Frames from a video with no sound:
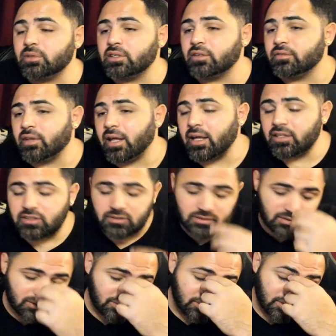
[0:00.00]
give that actually
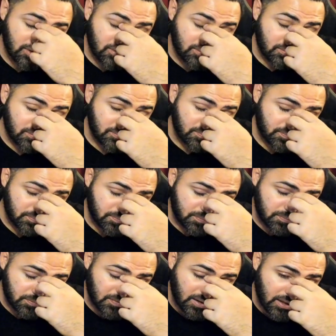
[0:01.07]
to um
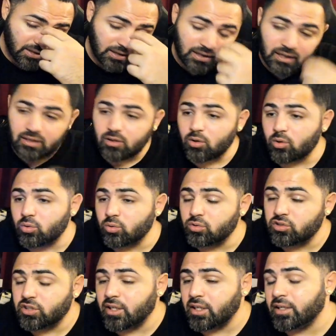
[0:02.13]
LL Cool
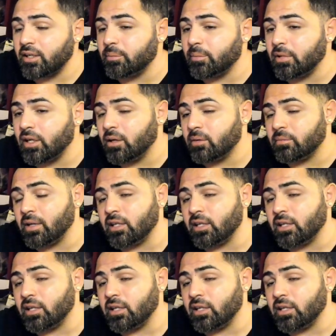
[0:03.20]
J and Eminem.